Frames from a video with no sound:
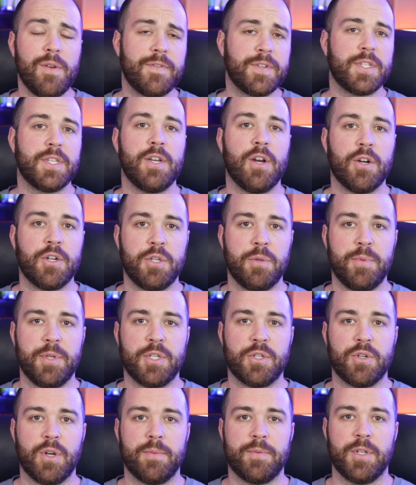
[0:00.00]
obviously RGB
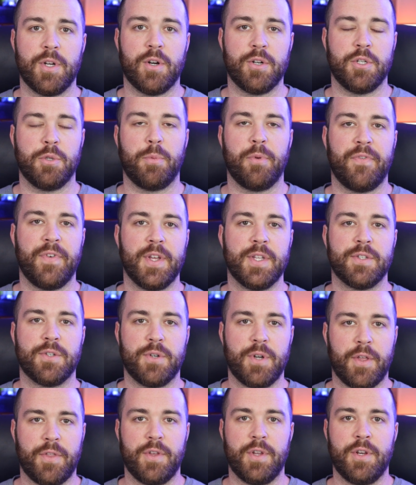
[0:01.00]
strips and RGB fans are
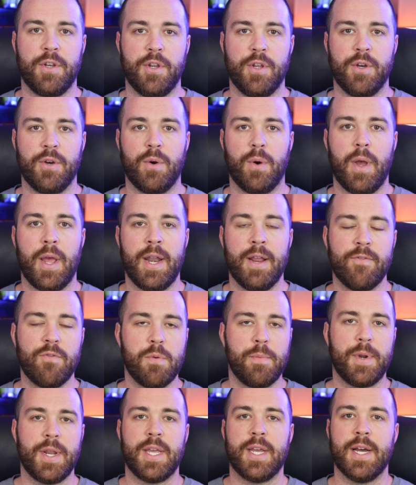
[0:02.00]
nothing new, and
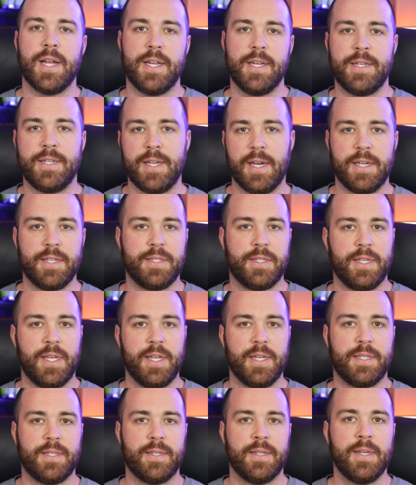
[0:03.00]
everybody kind of does
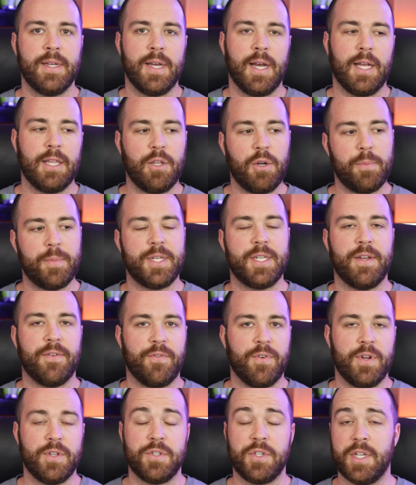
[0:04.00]
it a little bit
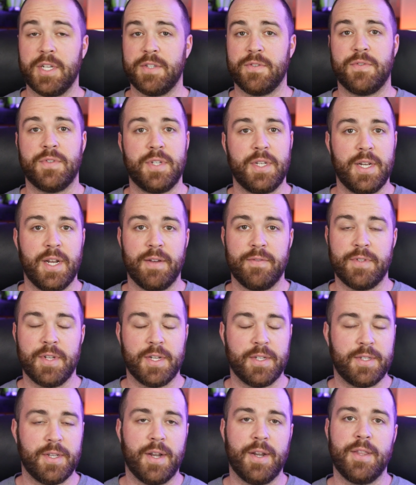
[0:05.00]
different. As you guys have seen, I've done
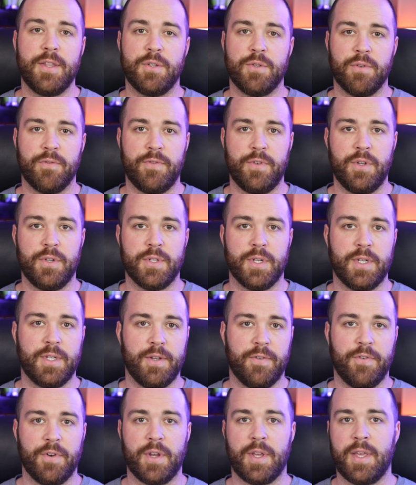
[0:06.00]
a ton of these reviews on
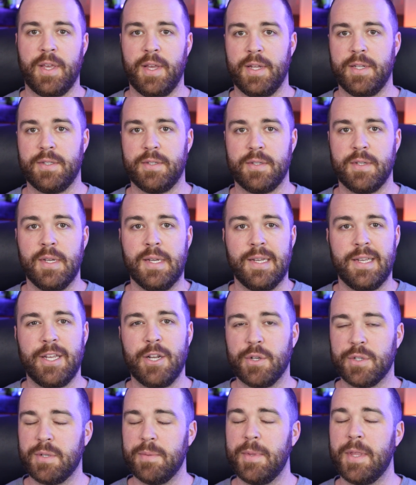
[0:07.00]
different kits. You
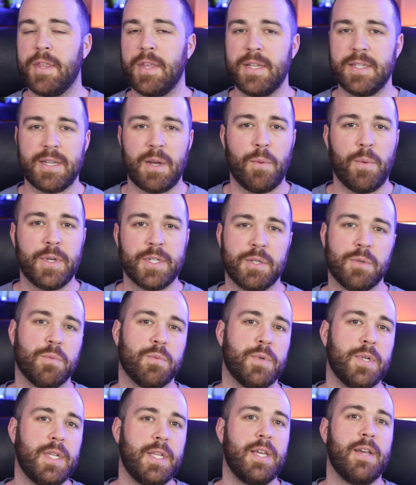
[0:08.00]
know, some of the things I
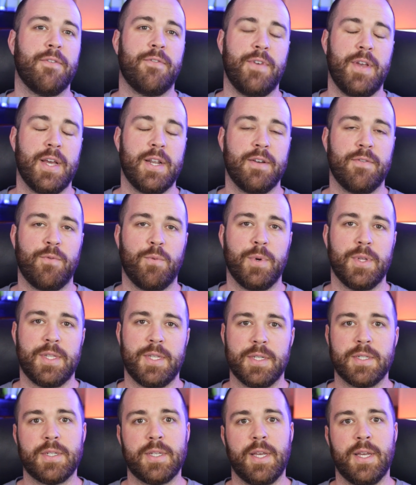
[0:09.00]
wasn't really a fan of with
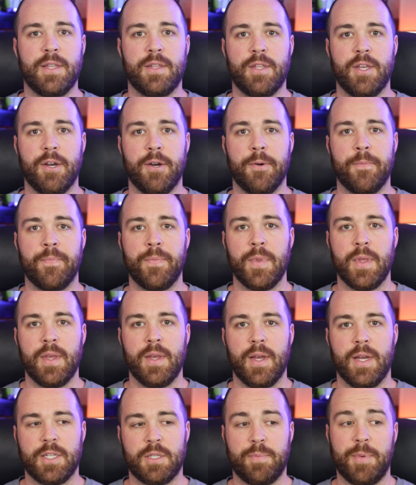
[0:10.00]
this kit though,
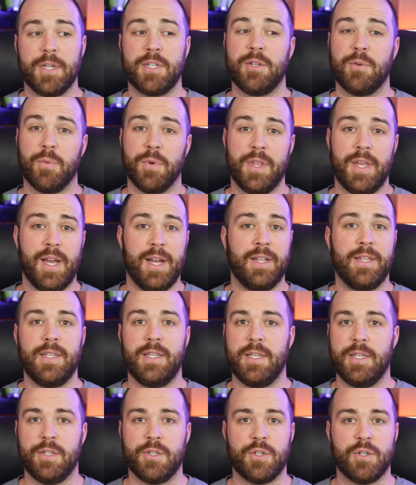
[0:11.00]
especially were the LED